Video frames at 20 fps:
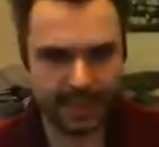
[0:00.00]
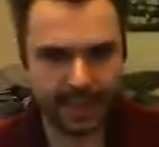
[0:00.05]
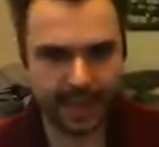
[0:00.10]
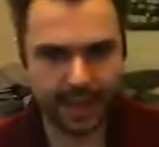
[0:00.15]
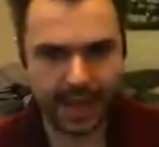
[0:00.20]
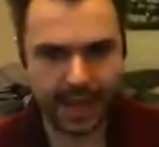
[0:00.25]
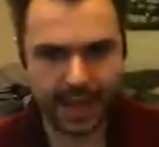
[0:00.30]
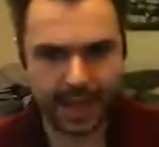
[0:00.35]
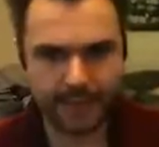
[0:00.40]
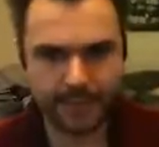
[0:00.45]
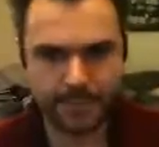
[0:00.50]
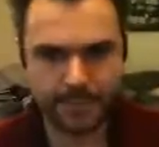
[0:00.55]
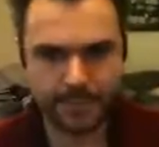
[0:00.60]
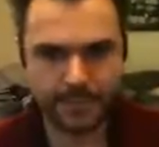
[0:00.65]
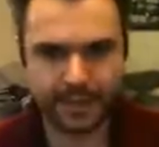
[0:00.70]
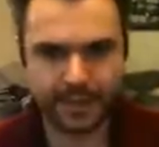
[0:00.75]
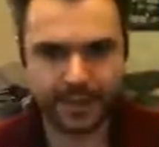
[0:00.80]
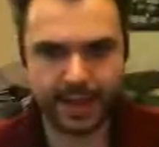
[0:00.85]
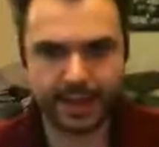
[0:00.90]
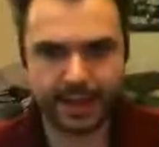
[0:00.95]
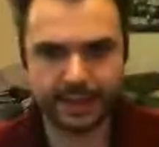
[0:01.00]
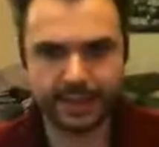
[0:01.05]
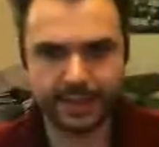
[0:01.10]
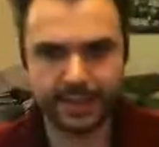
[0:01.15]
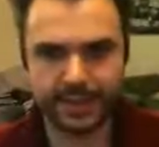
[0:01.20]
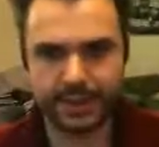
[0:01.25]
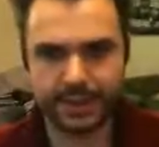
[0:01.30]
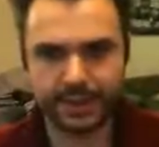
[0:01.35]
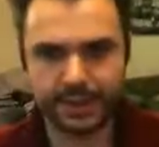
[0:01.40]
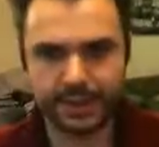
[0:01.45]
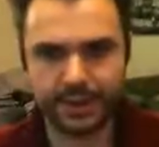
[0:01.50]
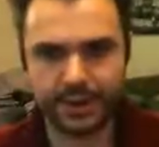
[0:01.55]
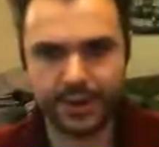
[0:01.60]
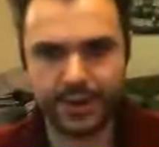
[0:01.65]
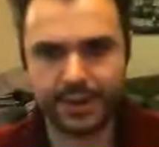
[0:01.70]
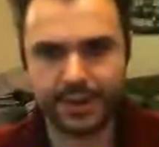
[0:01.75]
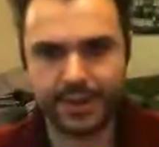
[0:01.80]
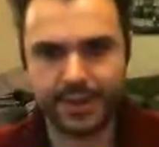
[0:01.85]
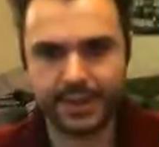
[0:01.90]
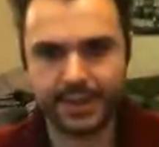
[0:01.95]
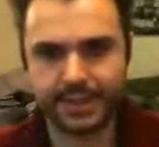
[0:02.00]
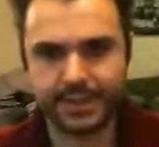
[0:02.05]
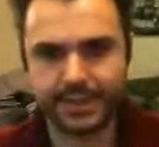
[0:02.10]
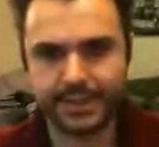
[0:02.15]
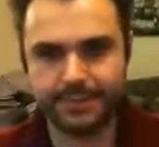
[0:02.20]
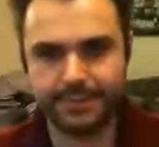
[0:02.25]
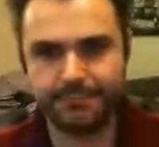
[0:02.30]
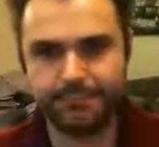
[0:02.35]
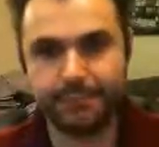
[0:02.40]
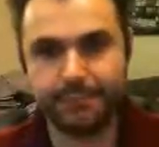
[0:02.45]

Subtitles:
The next thing to note is the